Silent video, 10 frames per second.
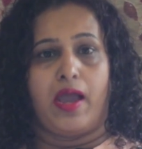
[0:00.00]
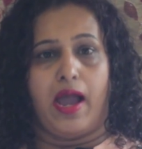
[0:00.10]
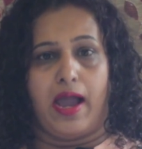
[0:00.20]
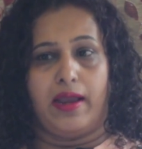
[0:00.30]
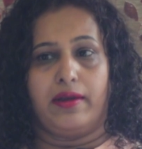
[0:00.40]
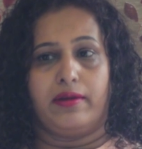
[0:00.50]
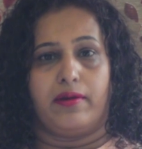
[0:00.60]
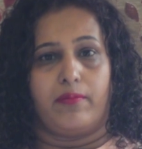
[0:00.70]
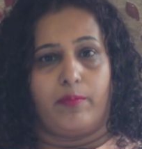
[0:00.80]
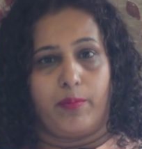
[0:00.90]

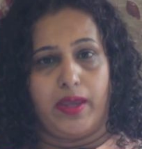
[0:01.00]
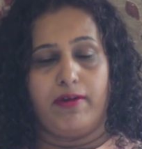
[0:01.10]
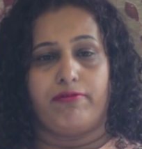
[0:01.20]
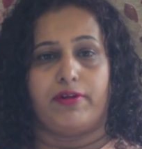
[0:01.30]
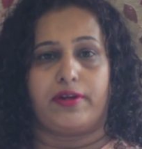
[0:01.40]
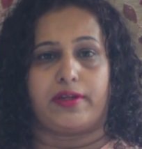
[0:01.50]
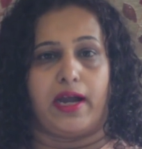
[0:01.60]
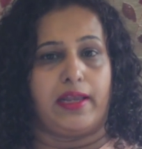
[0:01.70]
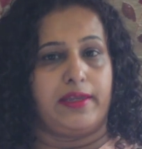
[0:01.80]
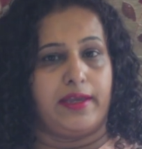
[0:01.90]
and being
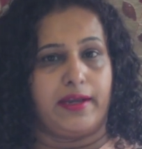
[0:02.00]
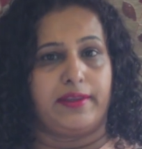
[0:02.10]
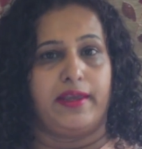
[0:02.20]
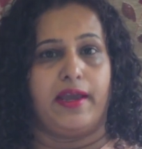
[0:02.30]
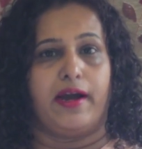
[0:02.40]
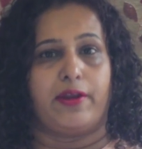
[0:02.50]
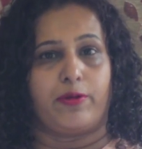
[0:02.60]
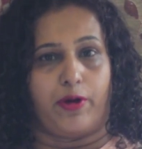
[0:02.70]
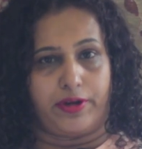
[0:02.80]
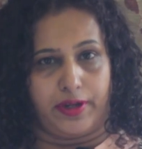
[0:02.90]
fertile, yet they are
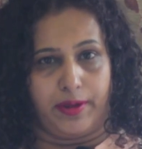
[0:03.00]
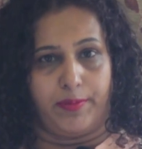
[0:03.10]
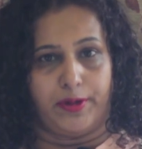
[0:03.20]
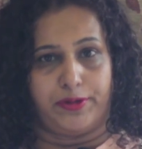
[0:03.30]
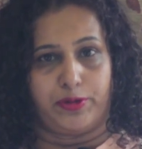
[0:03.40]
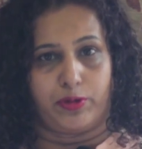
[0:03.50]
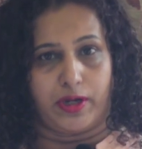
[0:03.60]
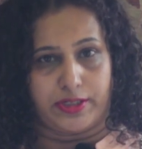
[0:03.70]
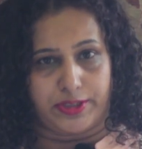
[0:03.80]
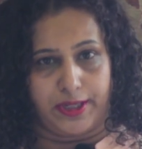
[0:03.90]
not able to
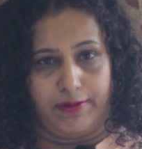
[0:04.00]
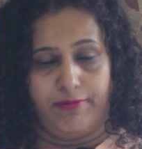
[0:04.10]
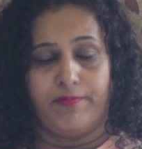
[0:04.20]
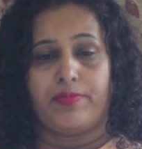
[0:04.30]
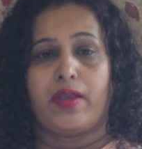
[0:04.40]
conceive.